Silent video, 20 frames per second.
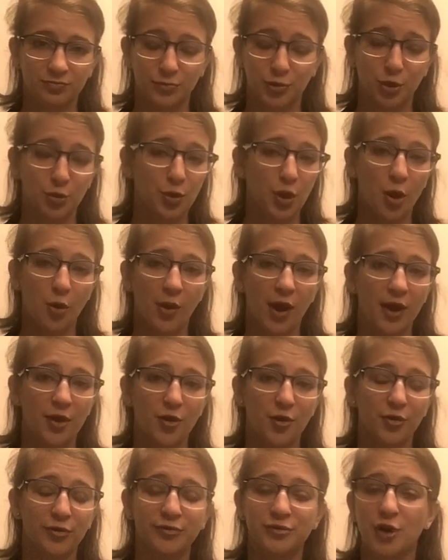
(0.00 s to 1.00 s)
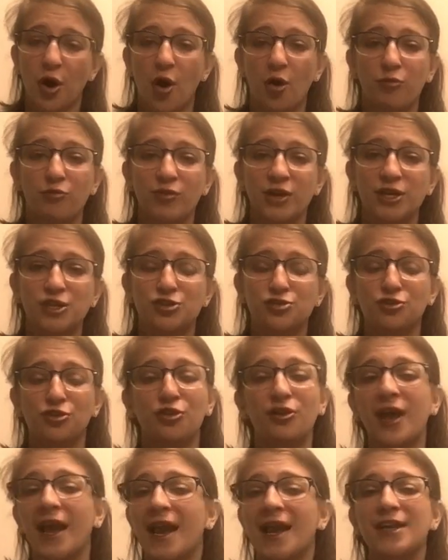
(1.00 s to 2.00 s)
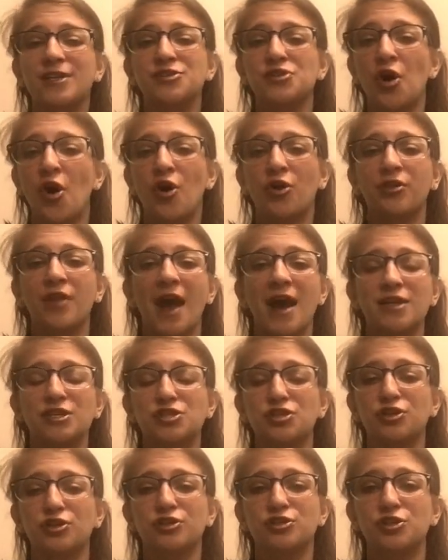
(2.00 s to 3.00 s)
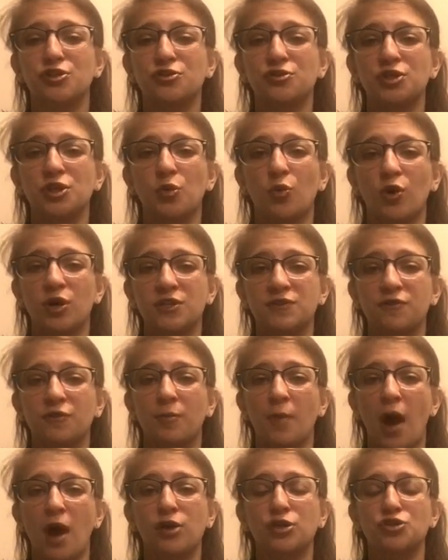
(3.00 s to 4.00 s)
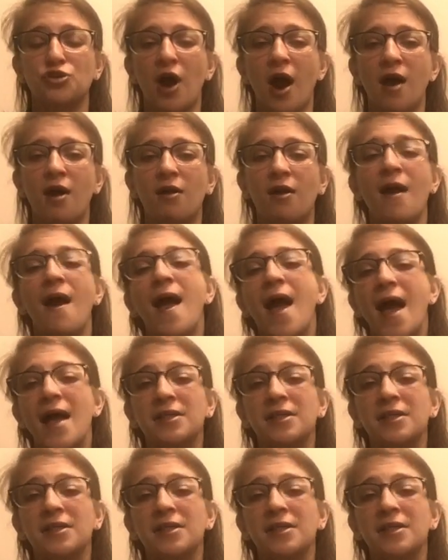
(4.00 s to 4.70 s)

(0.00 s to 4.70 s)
You know I earned all regional and all national attorney awards for mock trial